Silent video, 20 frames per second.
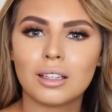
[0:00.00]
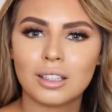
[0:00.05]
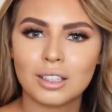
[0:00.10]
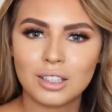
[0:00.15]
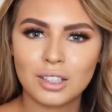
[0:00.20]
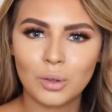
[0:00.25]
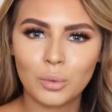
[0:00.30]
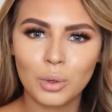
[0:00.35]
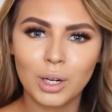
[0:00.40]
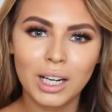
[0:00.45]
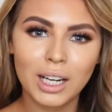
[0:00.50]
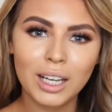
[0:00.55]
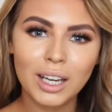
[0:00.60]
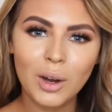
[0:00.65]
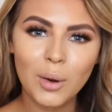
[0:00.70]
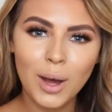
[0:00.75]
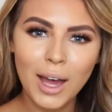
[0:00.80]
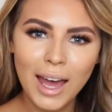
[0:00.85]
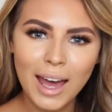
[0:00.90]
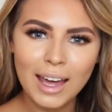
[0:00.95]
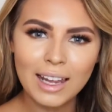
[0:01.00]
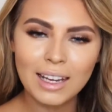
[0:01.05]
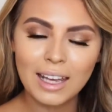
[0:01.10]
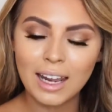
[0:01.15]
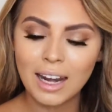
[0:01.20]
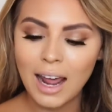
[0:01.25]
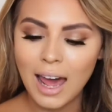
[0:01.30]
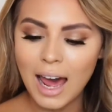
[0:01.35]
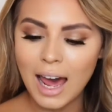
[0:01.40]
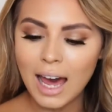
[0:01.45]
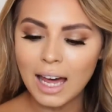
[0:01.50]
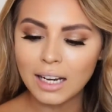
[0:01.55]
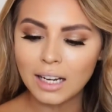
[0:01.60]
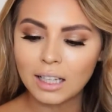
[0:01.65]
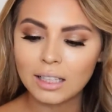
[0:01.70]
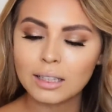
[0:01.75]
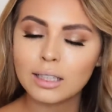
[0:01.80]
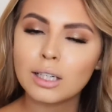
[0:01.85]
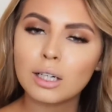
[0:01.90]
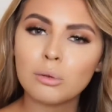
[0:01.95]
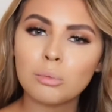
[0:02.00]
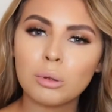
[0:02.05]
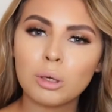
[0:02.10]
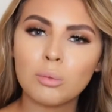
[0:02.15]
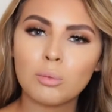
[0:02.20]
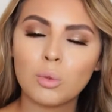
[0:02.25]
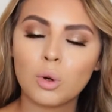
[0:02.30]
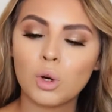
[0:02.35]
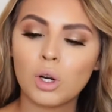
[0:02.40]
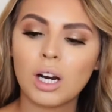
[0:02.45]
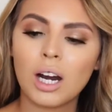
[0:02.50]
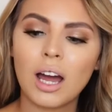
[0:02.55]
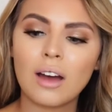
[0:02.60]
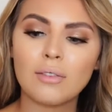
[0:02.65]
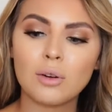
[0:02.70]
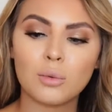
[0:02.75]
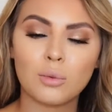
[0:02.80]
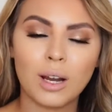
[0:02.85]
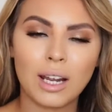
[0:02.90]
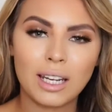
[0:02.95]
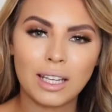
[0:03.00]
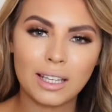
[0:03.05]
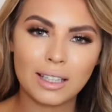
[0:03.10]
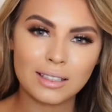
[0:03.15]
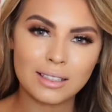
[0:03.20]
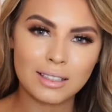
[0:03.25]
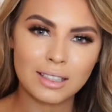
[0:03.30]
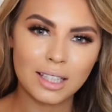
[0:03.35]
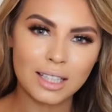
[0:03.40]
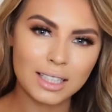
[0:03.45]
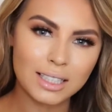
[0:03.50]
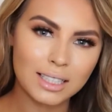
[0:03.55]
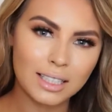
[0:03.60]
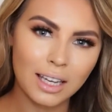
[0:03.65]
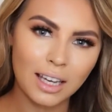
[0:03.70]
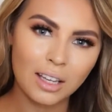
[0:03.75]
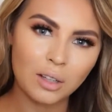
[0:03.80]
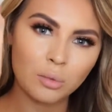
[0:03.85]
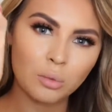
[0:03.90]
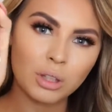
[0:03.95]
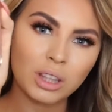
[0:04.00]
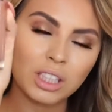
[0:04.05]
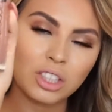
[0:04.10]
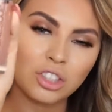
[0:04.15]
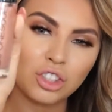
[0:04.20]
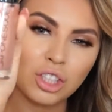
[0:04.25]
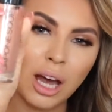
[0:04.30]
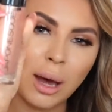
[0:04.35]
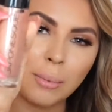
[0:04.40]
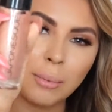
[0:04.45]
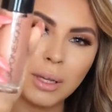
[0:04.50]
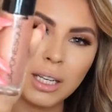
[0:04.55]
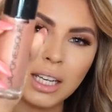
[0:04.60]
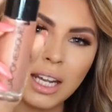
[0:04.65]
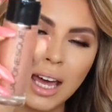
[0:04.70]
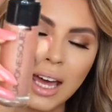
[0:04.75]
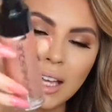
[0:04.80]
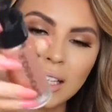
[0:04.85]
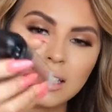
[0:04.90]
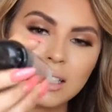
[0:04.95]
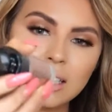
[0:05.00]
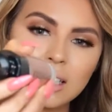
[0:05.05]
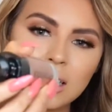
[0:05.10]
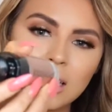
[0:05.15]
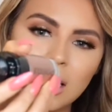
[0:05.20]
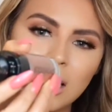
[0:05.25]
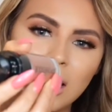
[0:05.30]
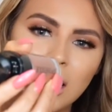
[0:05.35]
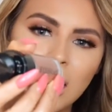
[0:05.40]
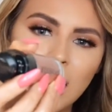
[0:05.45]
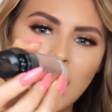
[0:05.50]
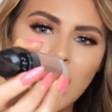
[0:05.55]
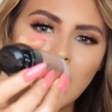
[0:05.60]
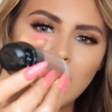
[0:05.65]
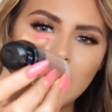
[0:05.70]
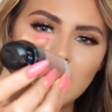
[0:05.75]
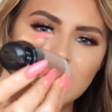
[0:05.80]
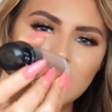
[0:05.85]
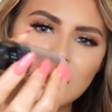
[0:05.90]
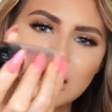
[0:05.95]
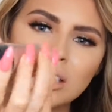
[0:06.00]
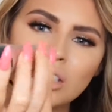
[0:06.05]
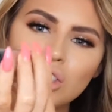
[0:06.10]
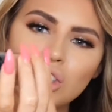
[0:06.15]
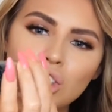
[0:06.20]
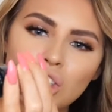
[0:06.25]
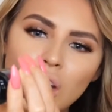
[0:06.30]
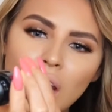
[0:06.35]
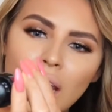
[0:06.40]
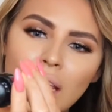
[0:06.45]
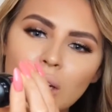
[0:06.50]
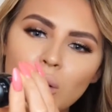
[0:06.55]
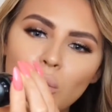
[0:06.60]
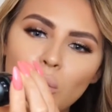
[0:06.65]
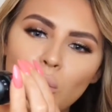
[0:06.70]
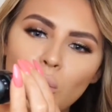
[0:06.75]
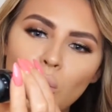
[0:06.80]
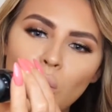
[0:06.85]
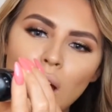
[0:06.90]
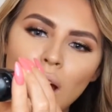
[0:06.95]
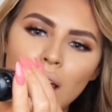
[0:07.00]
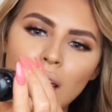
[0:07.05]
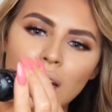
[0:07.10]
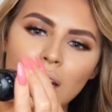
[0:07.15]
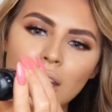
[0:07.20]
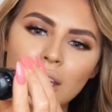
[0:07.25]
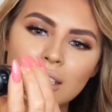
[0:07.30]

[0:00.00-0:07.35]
So we're going to go ahead and add a little bit more of a radiance to the skin with the Japanesque, and this is shade 1.